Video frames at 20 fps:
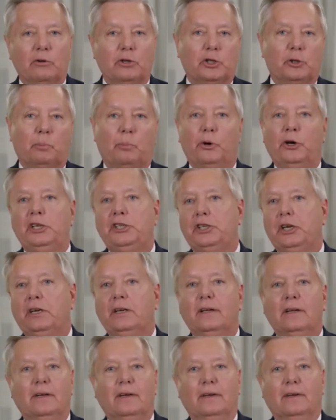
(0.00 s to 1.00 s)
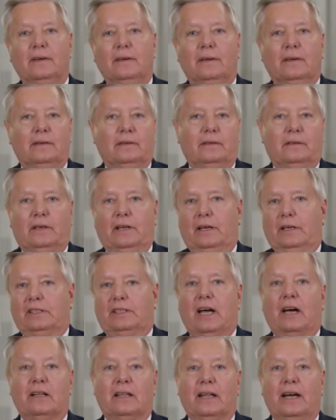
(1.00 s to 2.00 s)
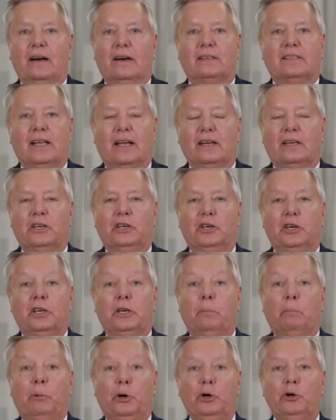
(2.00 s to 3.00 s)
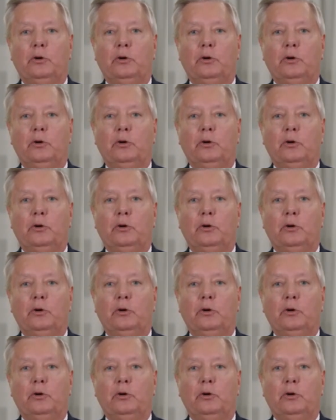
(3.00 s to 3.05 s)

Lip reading: I was preaching as loud as I could.